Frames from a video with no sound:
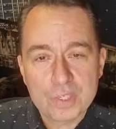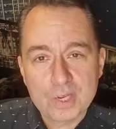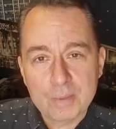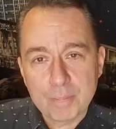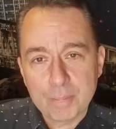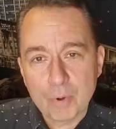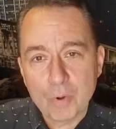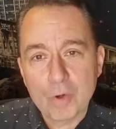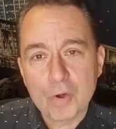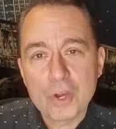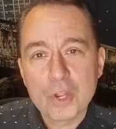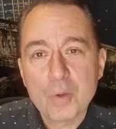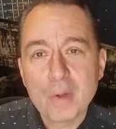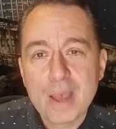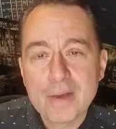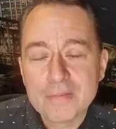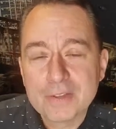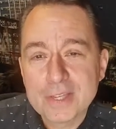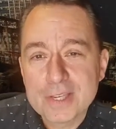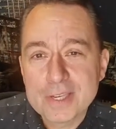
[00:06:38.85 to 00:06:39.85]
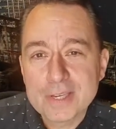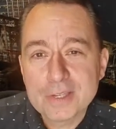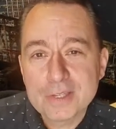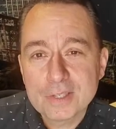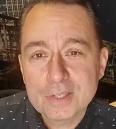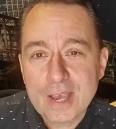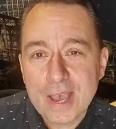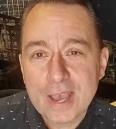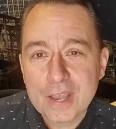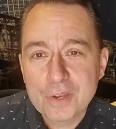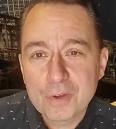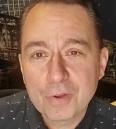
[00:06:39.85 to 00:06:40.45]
and burn you have on the inside,